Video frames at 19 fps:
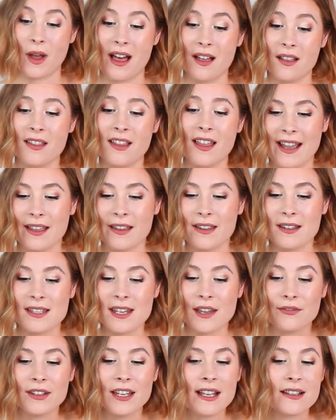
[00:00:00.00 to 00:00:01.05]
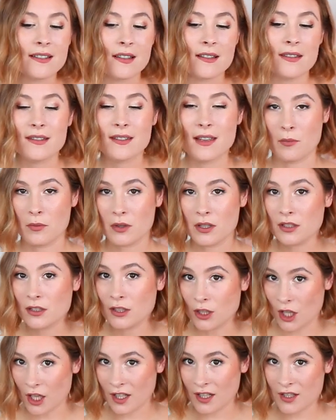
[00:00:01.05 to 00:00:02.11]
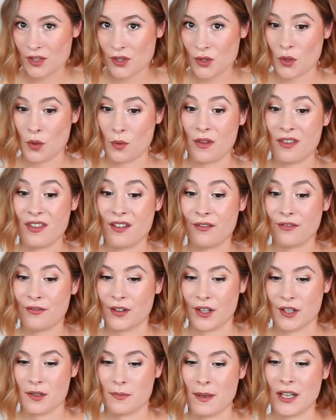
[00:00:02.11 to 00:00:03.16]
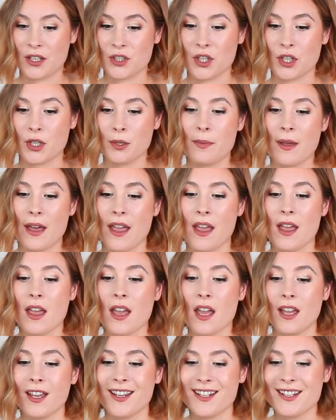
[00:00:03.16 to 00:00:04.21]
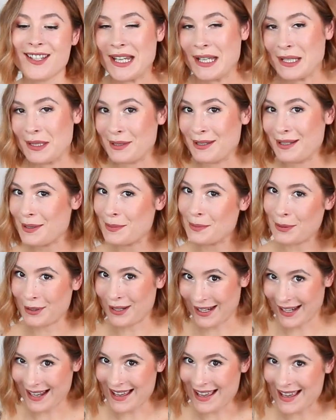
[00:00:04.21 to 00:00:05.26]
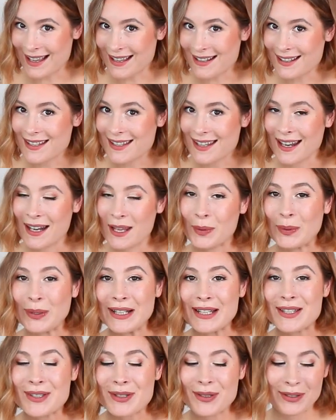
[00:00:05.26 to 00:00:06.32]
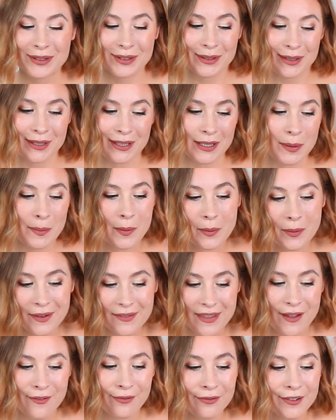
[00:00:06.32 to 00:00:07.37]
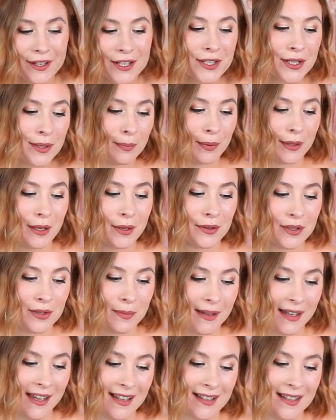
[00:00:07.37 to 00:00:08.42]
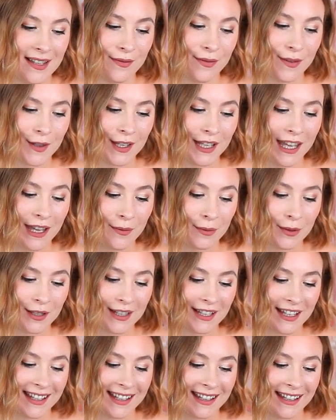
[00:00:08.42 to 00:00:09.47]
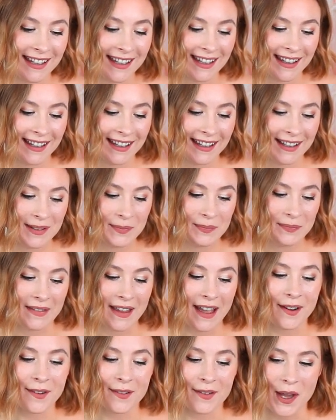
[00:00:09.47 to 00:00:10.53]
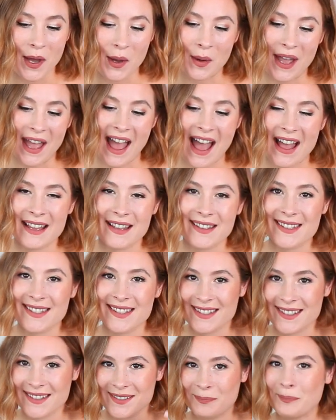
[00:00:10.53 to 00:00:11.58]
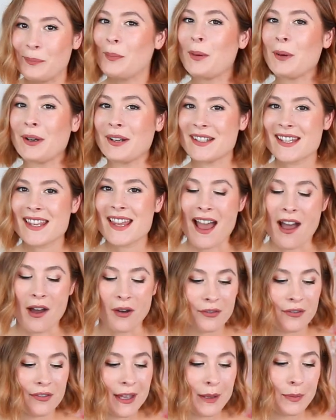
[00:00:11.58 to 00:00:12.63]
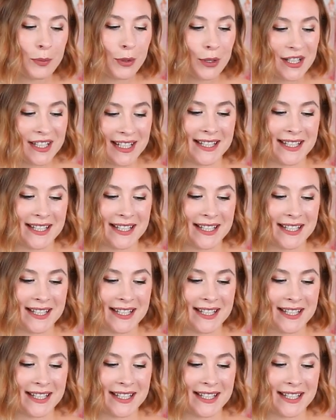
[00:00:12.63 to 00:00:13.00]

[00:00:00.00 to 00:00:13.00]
well. It definitely has a similar look to the first picture, but she included a beret hat. And I wanted to include a little bit more of that French approach because I feel like it really, I don't know, it adds more to the outfit, more